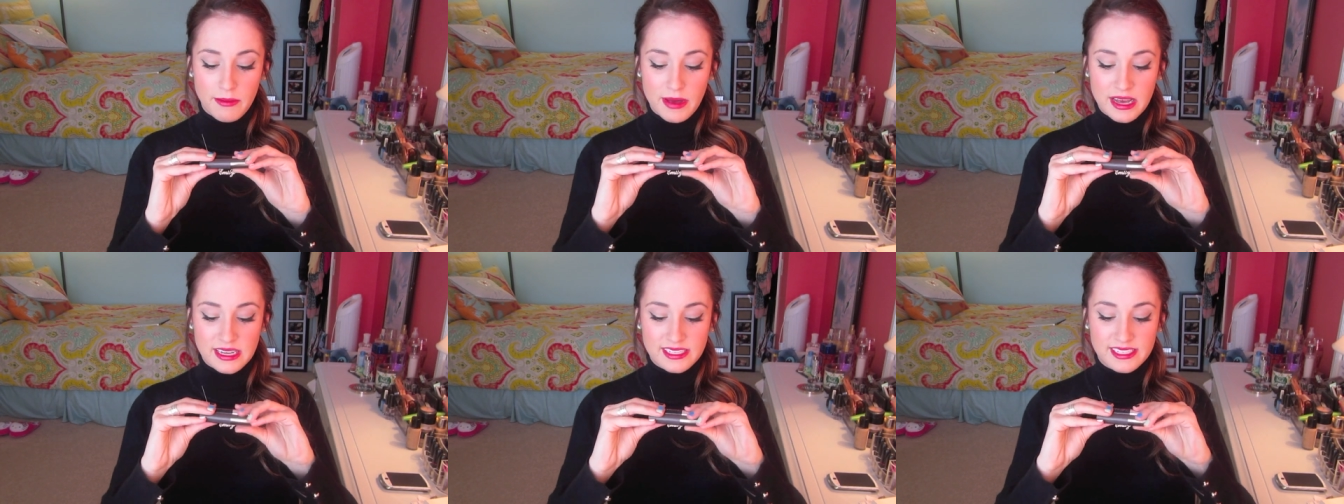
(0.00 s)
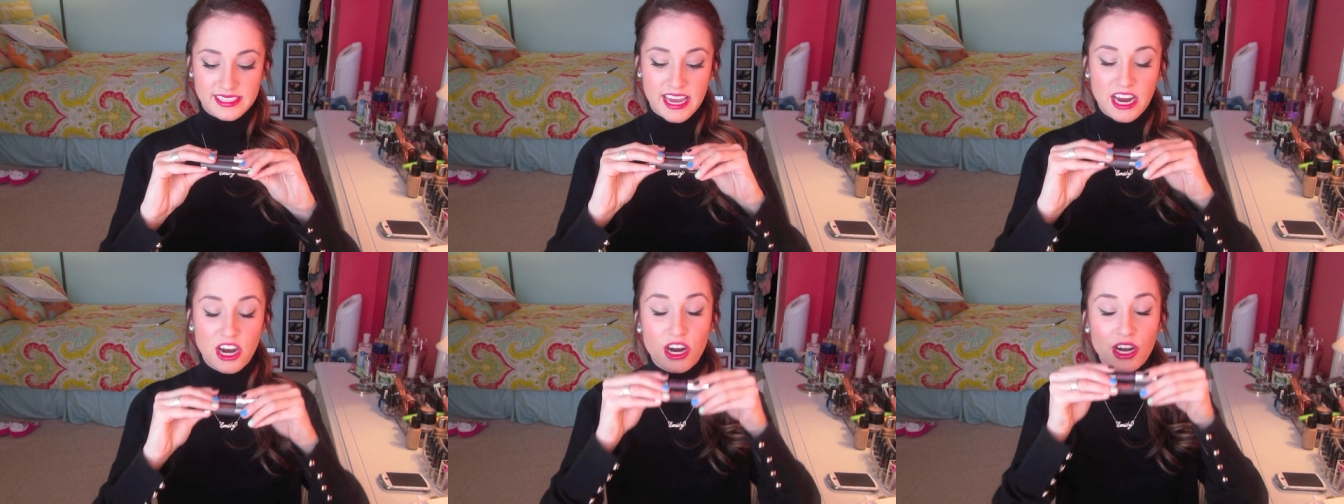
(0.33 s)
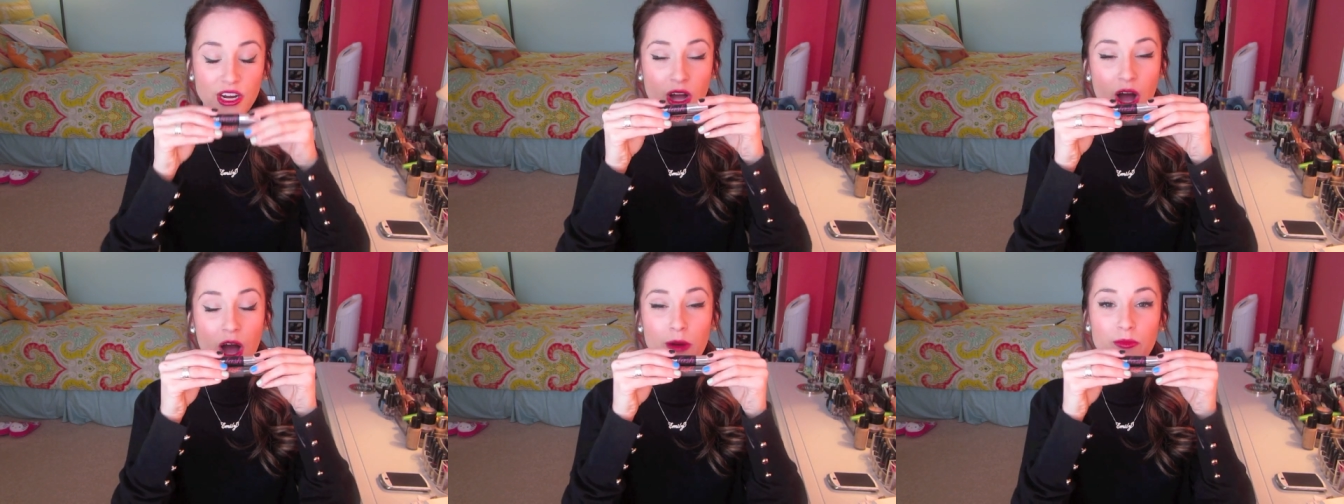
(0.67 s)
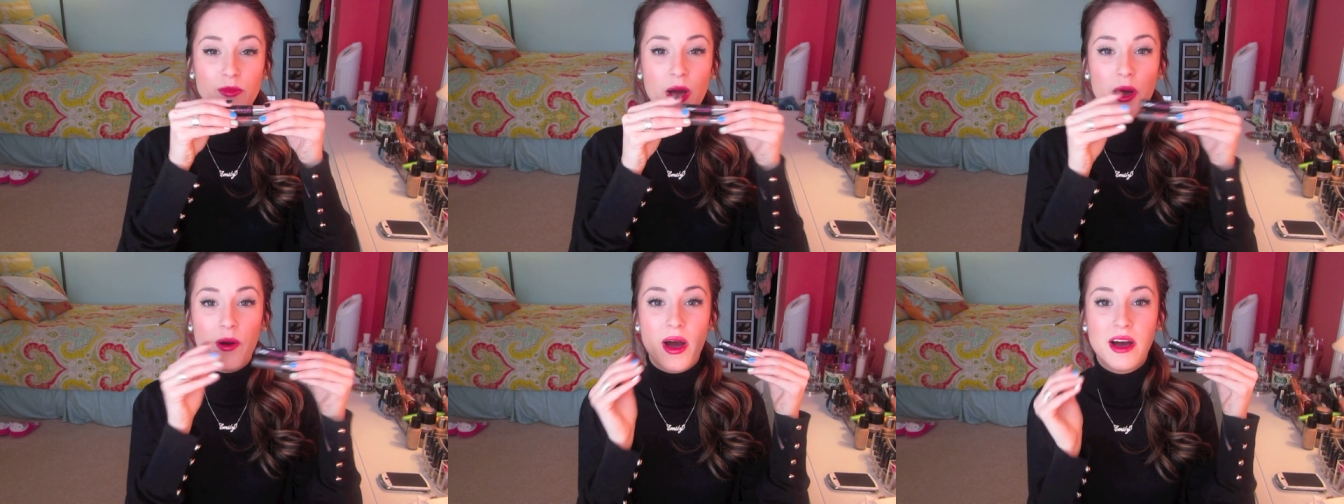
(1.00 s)
mascara
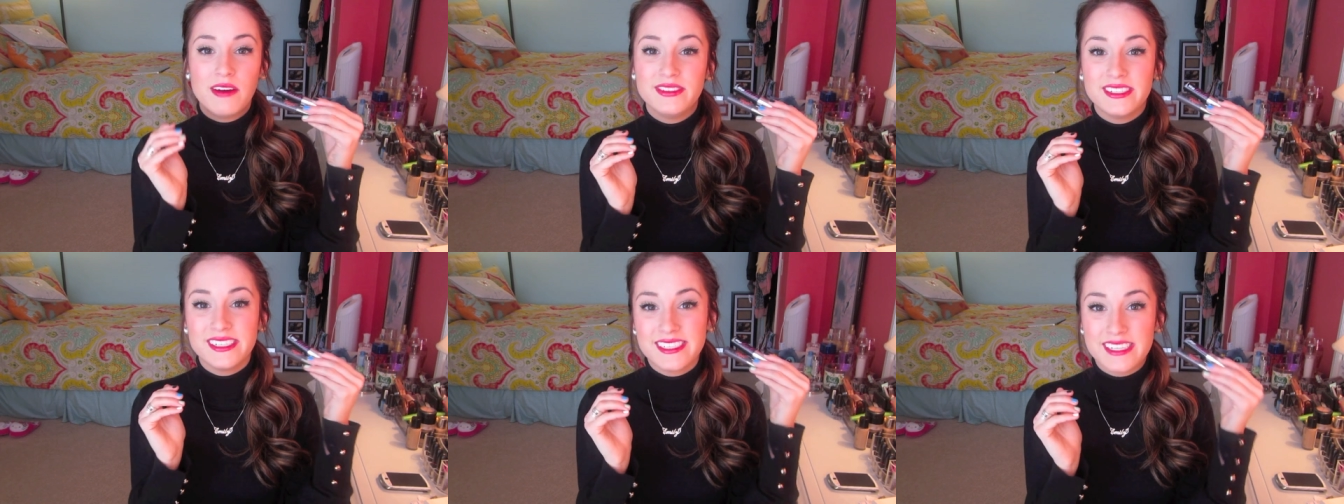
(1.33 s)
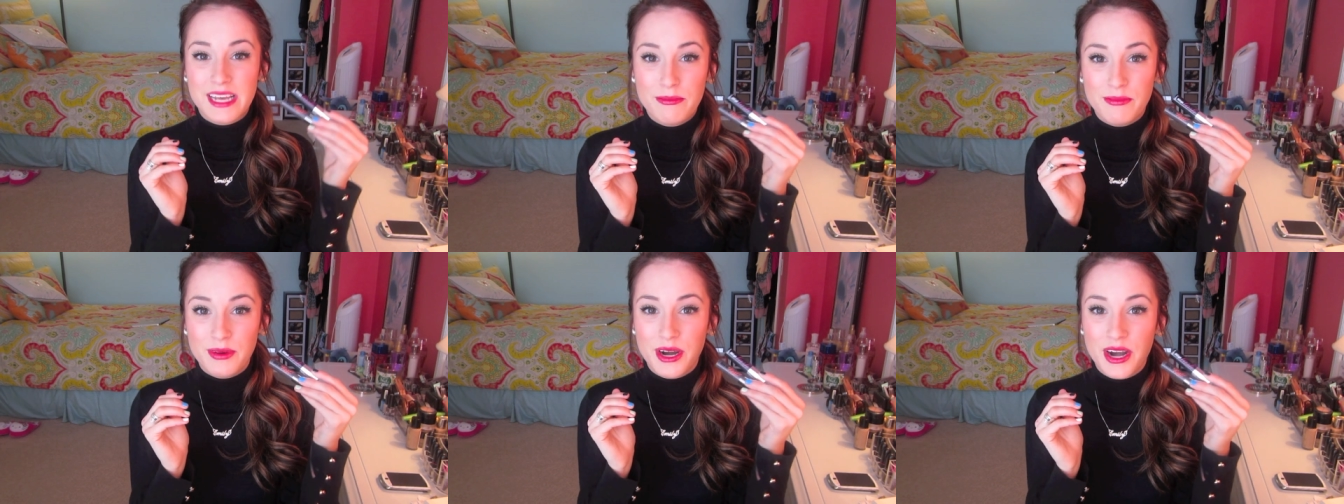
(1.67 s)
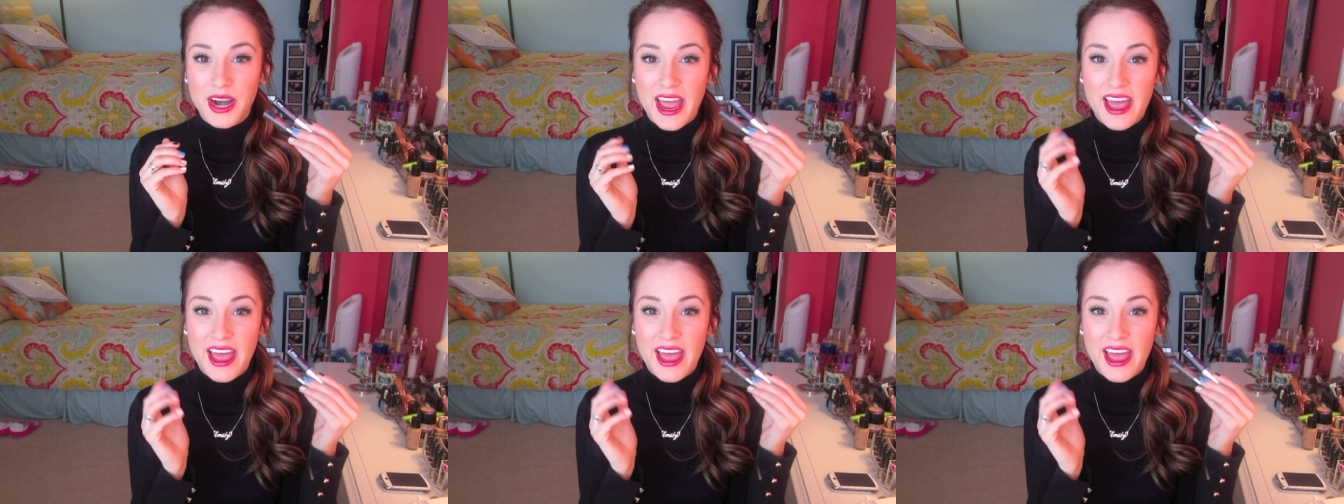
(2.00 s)
combo of December